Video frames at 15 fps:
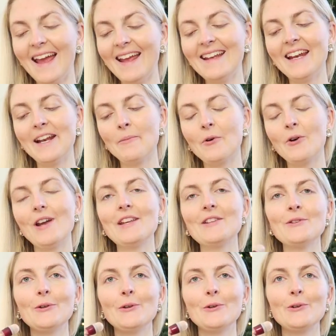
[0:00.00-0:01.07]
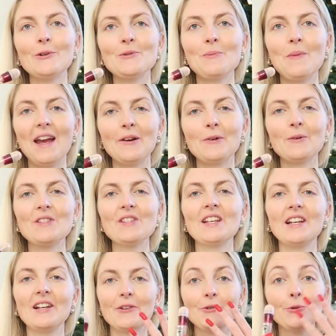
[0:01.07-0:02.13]
And then I'm going to use my
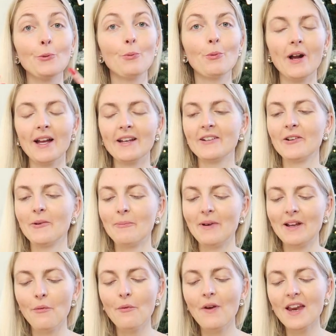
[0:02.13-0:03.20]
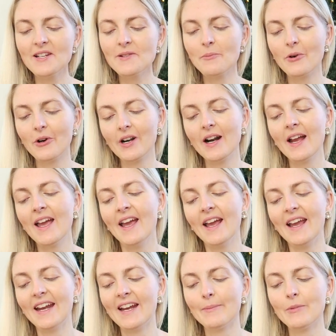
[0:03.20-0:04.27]
concealer to brighten up my face more,
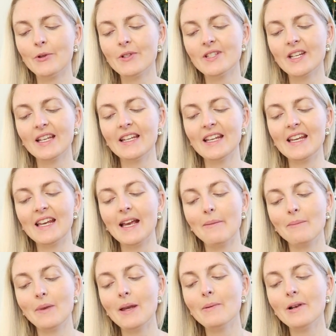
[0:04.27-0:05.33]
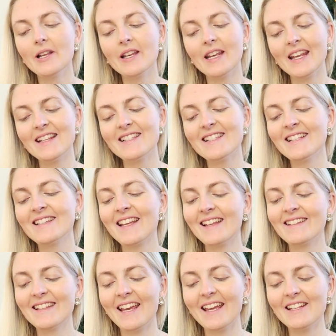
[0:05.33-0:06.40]
and I'm using the Maybelline Instant
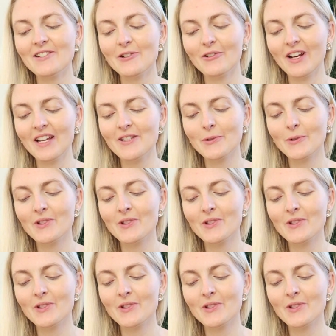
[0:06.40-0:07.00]
Anti-Age Erase